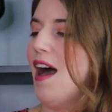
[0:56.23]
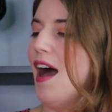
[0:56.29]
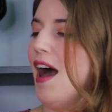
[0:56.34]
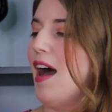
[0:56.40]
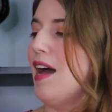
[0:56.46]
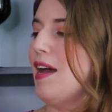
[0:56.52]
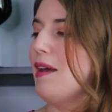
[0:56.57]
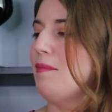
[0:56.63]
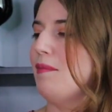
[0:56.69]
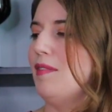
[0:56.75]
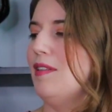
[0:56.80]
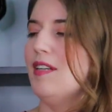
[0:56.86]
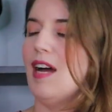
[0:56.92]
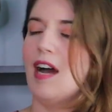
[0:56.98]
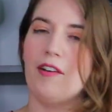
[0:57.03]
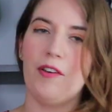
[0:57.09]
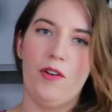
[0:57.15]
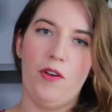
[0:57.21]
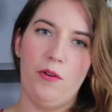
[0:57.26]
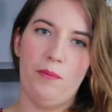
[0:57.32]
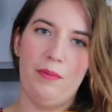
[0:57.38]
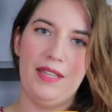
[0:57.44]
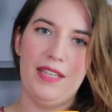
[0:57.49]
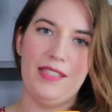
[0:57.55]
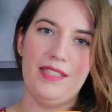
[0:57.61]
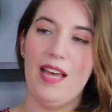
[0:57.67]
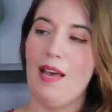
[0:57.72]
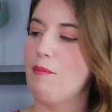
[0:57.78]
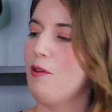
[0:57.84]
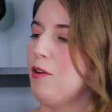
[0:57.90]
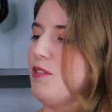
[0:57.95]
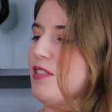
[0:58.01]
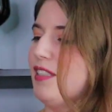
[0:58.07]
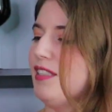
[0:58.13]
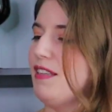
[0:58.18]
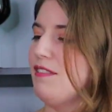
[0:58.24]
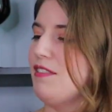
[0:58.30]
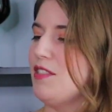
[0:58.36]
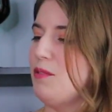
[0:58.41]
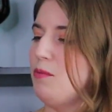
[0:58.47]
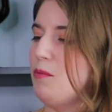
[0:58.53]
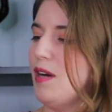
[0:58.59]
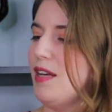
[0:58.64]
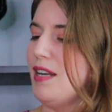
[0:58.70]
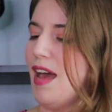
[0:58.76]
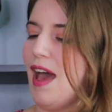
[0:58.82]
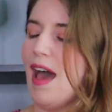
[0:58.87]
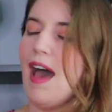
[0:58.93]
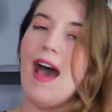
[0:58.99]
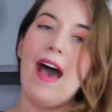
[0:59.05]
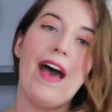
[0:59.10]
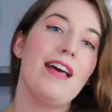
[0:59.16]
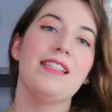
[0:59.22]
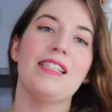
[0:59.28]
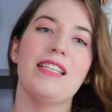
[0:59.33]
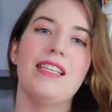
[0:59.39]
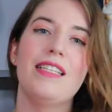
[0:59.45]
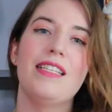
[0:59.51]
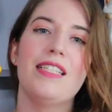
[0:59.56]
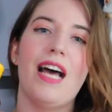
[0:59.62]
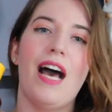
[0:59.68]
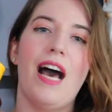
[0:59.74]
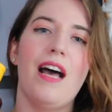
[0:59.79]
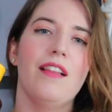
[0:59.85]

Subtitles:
I'm not going to open this. I'm going to leave this one as is.